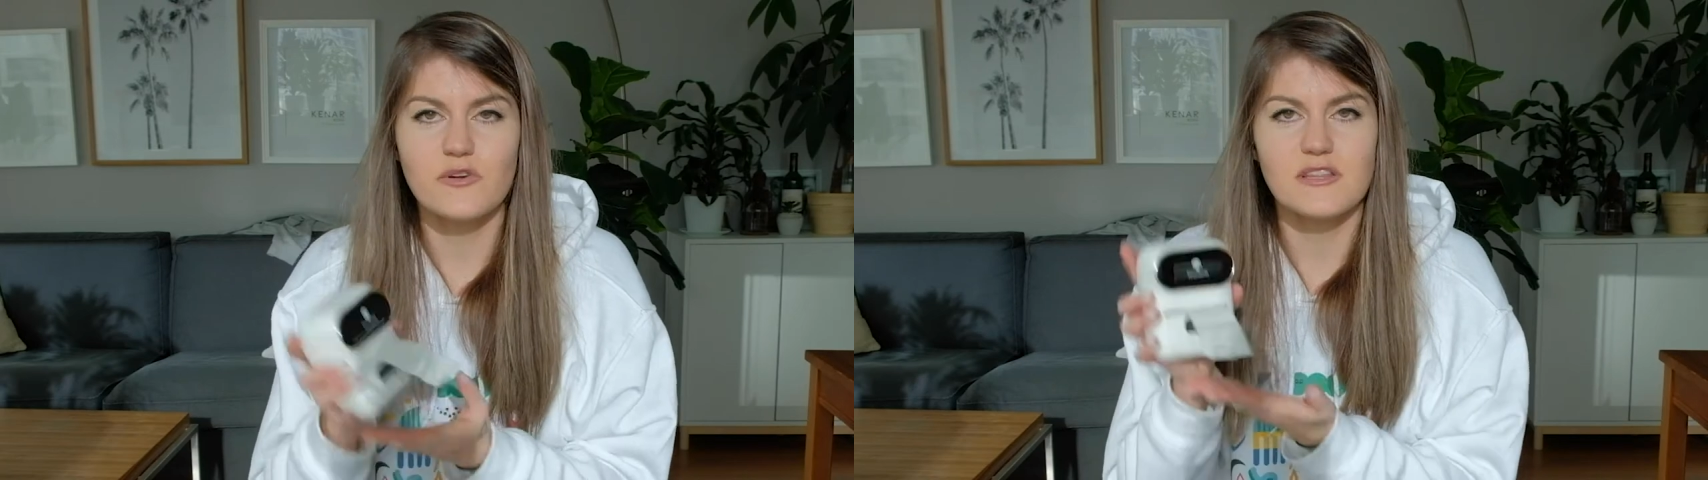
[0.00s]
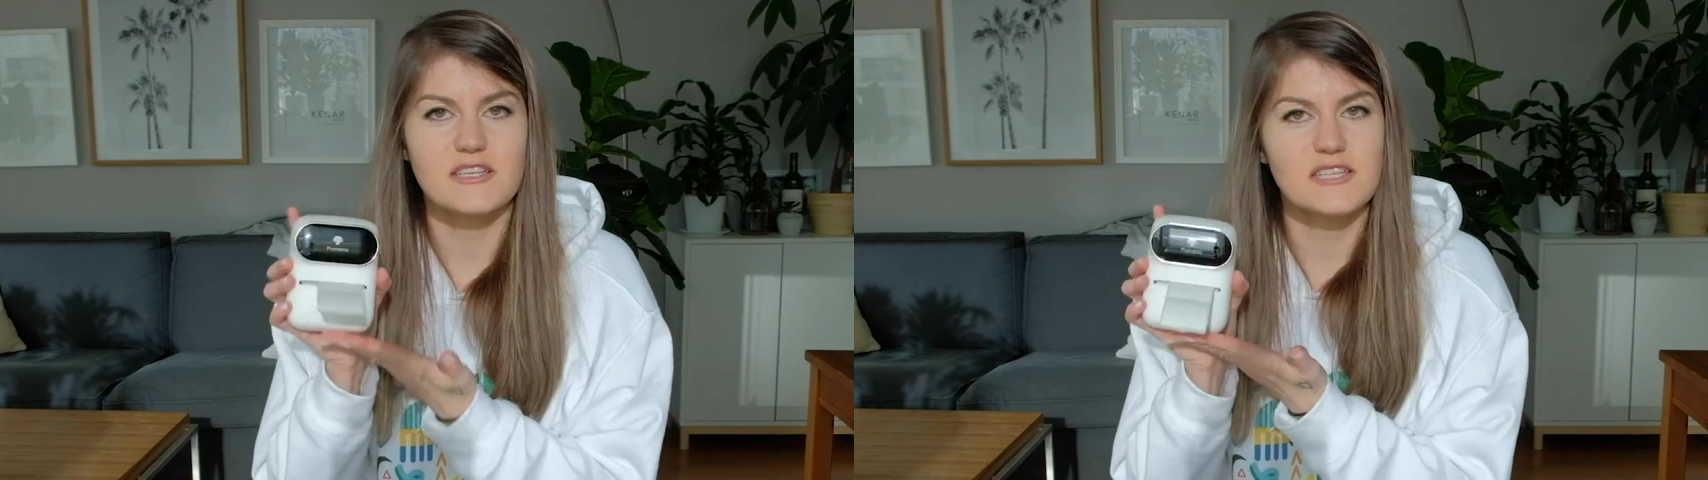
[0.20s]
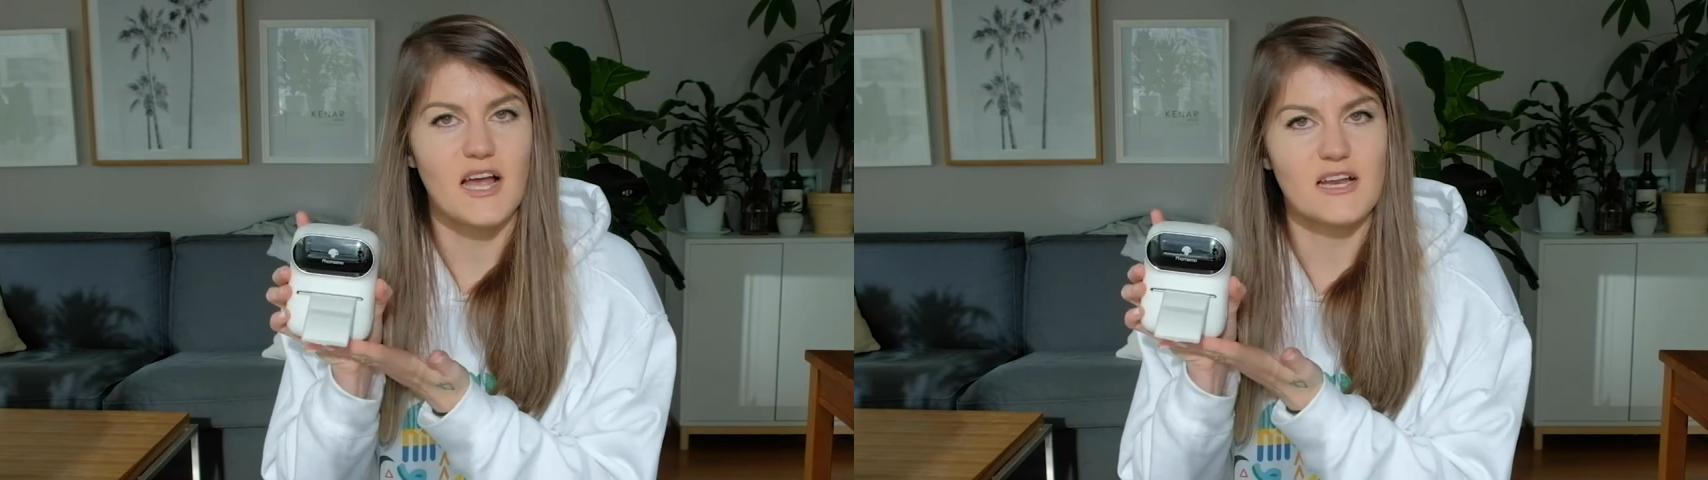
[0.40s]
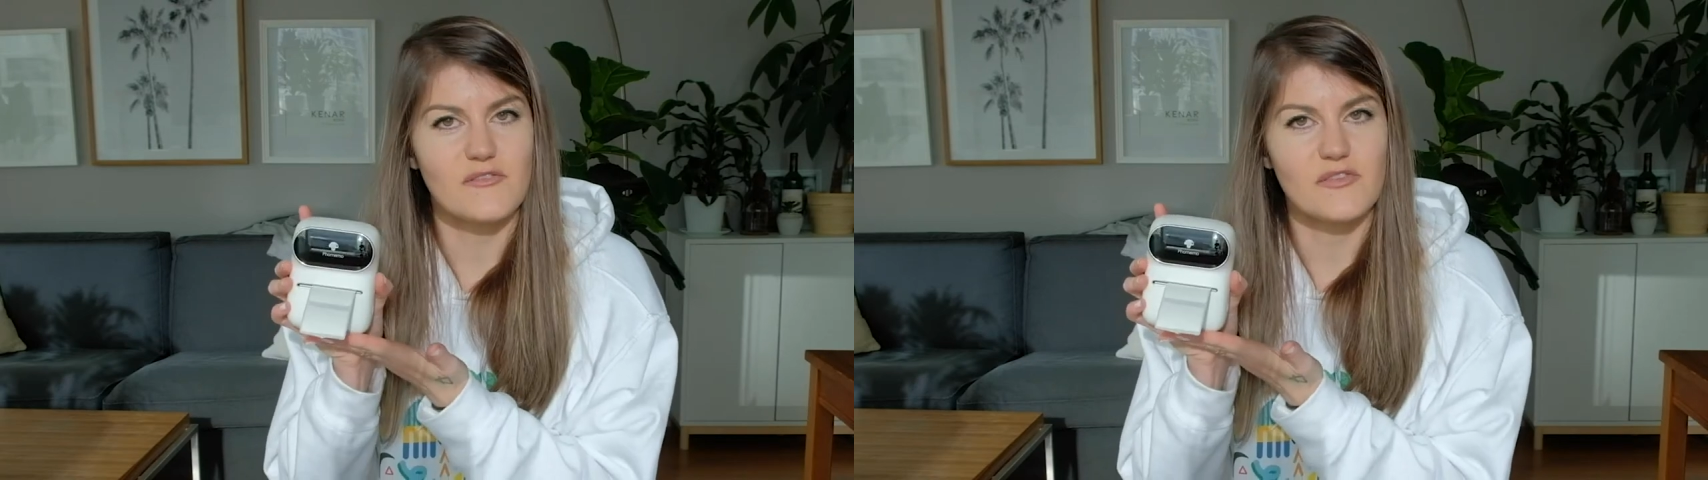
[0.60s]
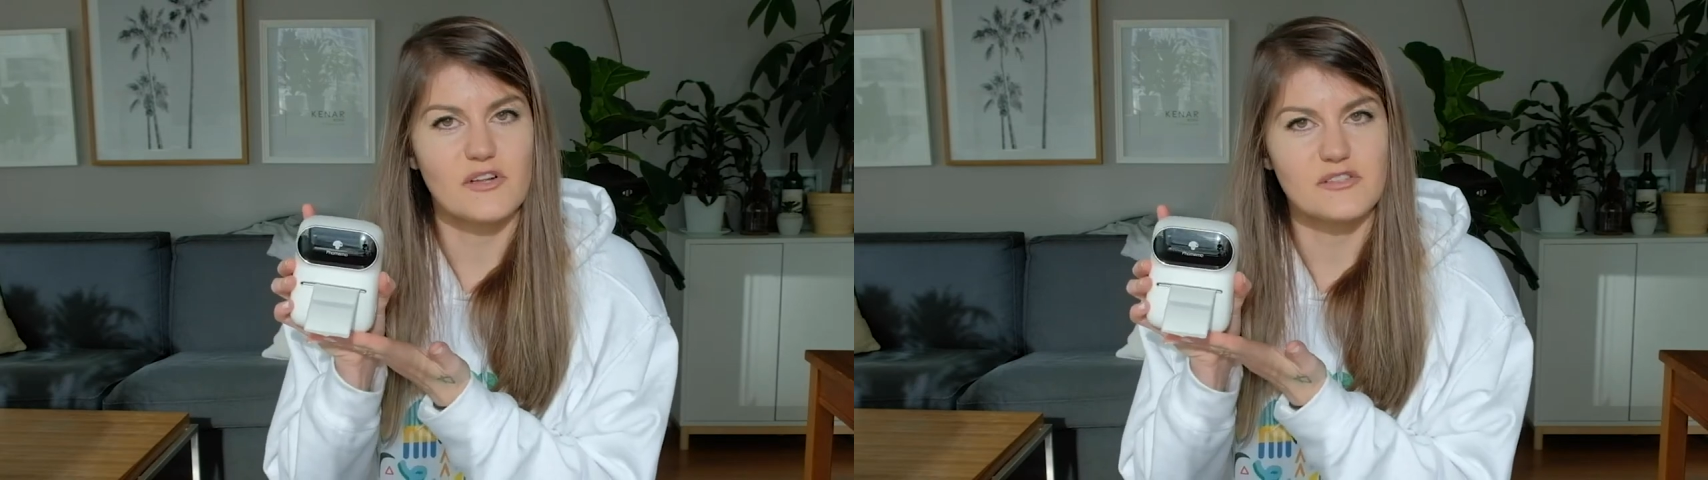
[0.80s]
where this kind
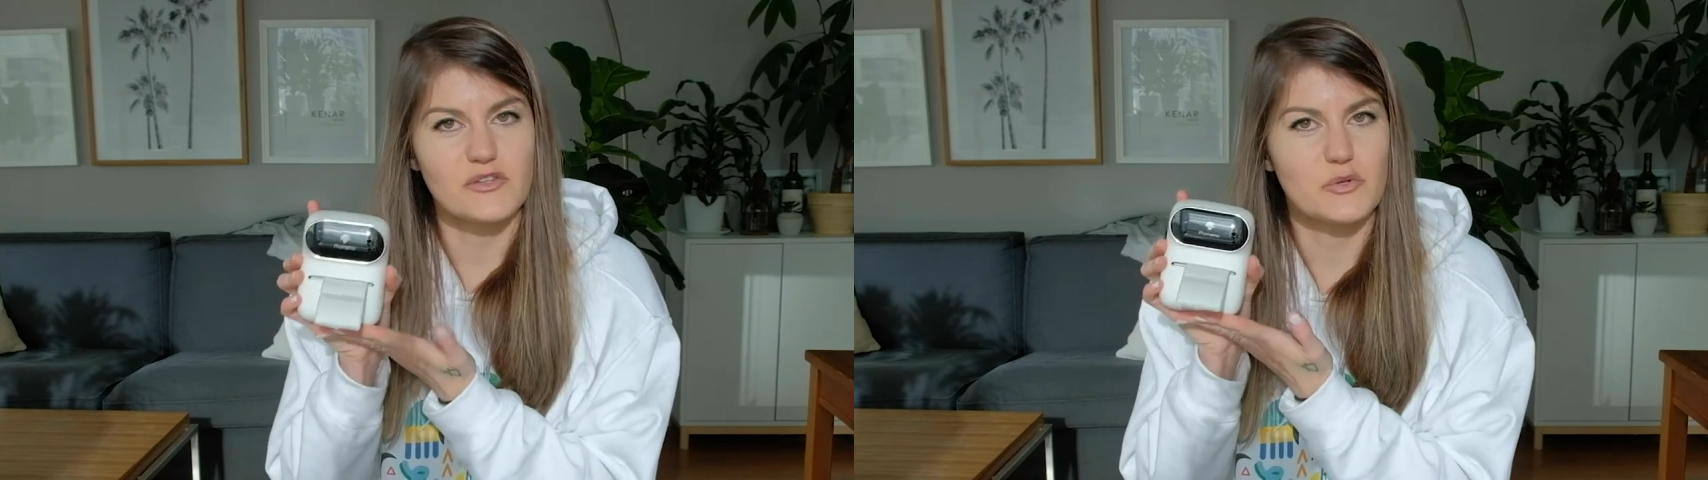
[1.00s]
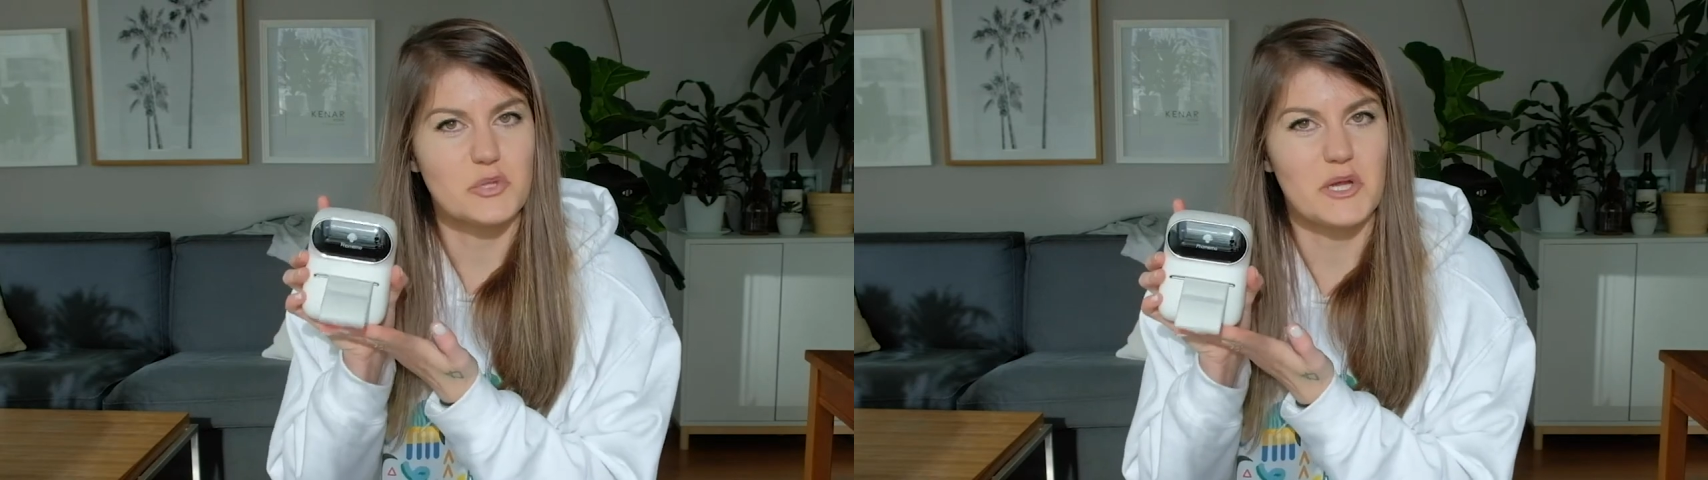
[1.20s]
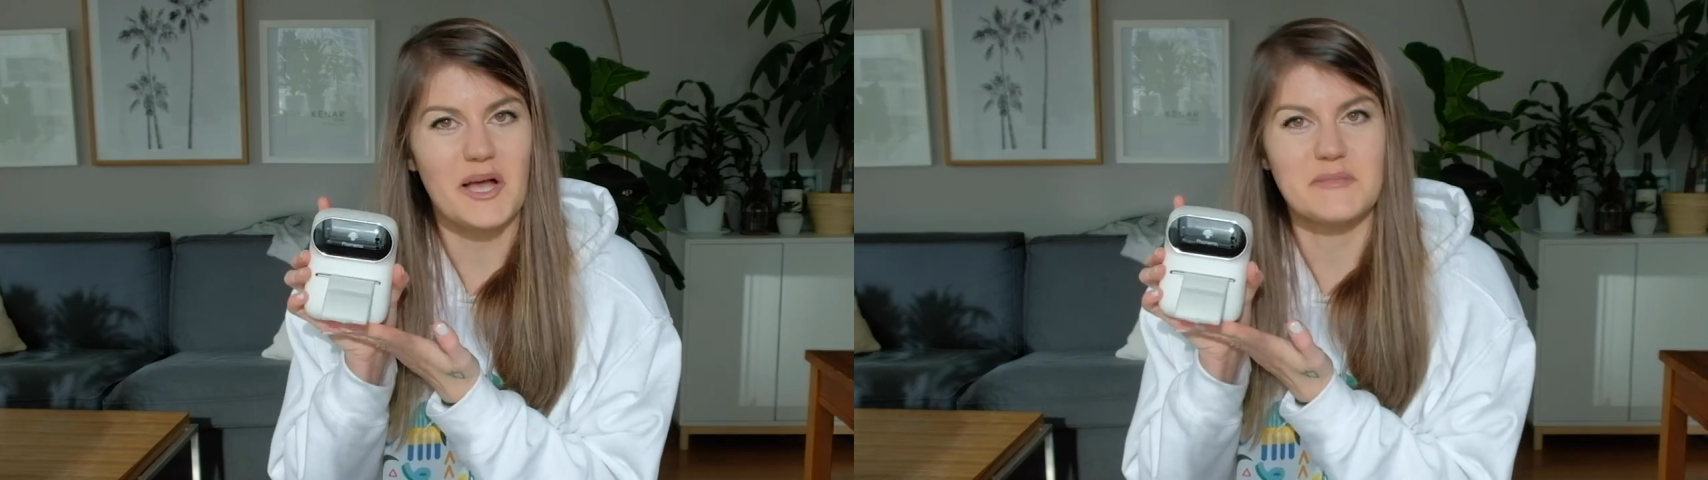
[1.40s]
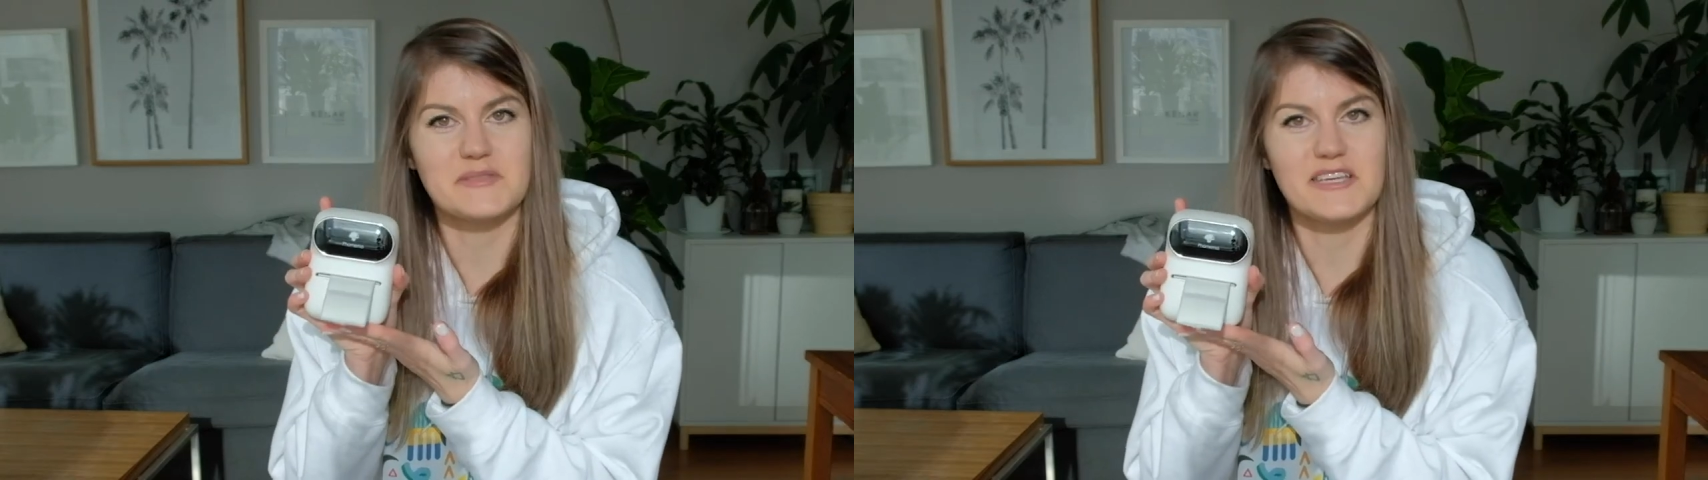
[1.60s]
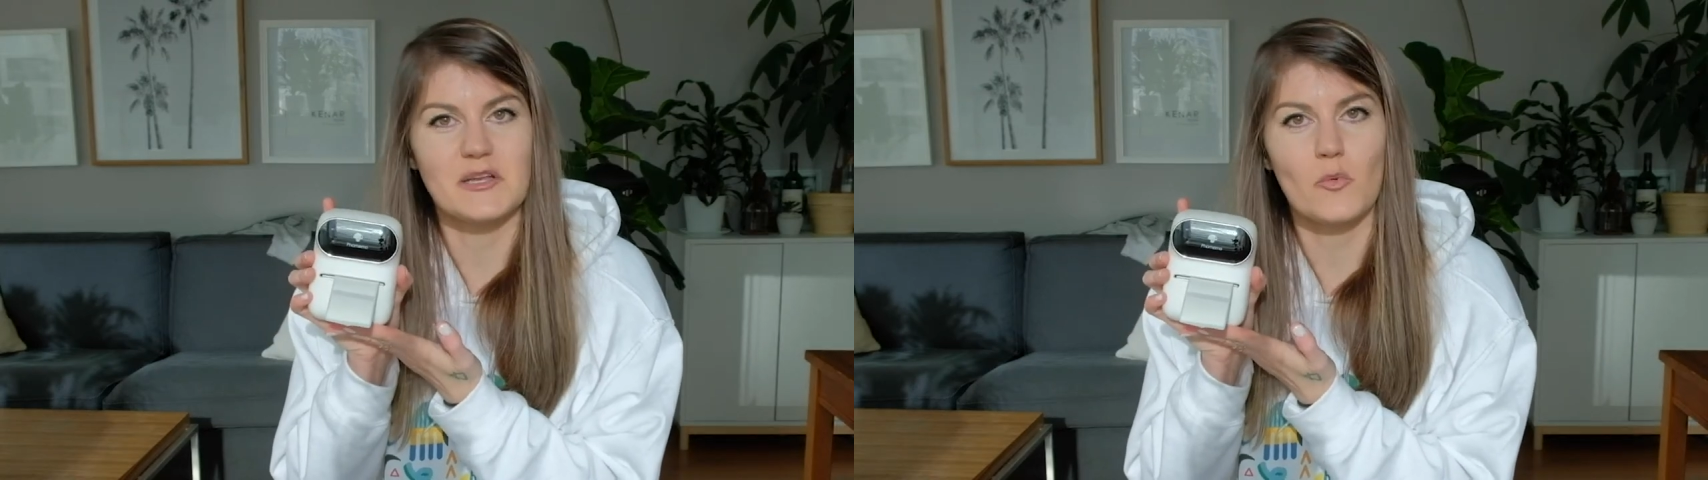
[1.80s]
of little solution
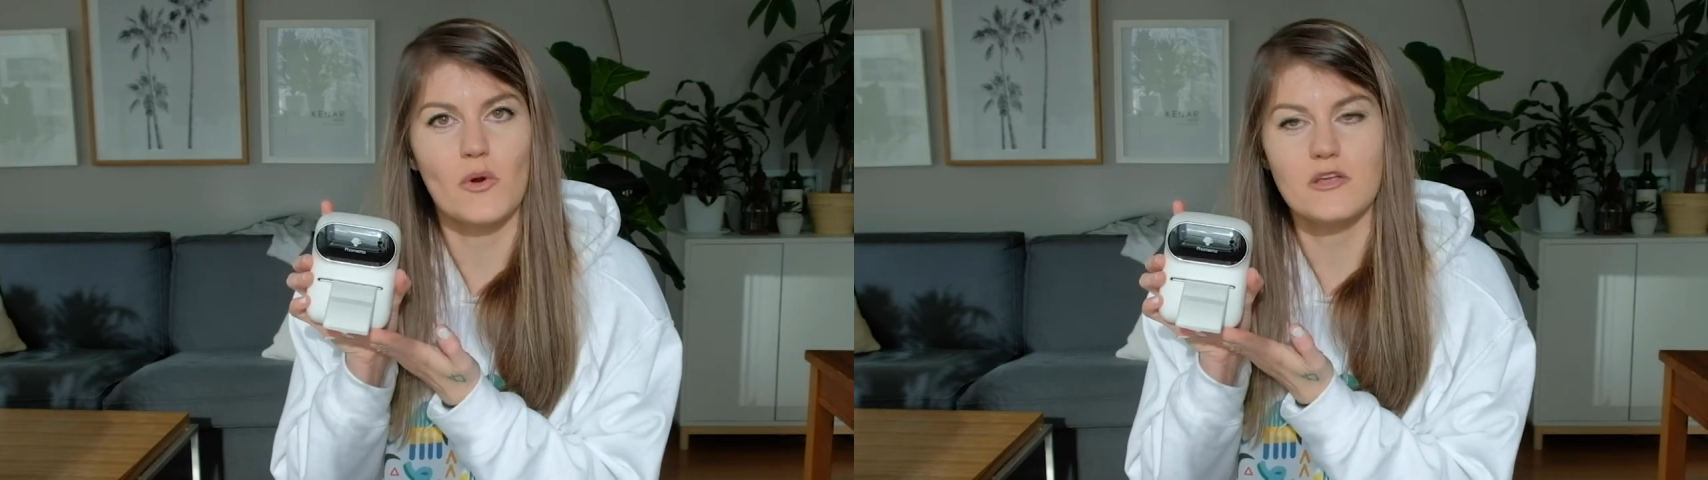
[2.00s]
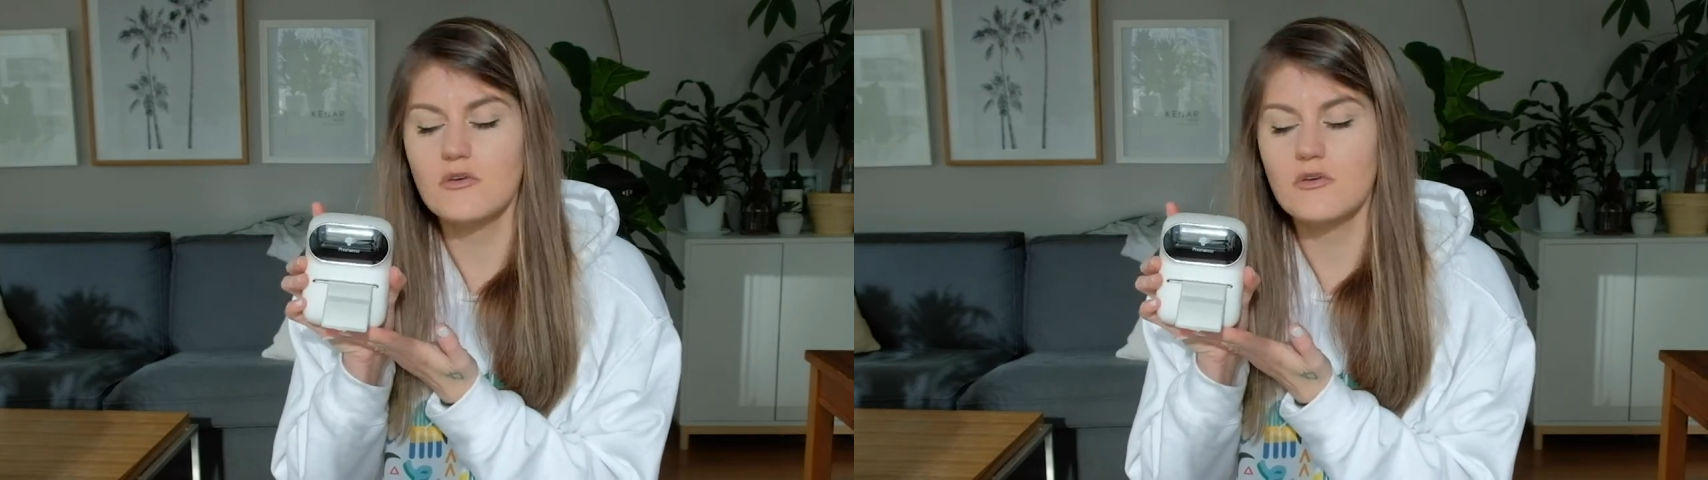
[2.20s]
comes in, where you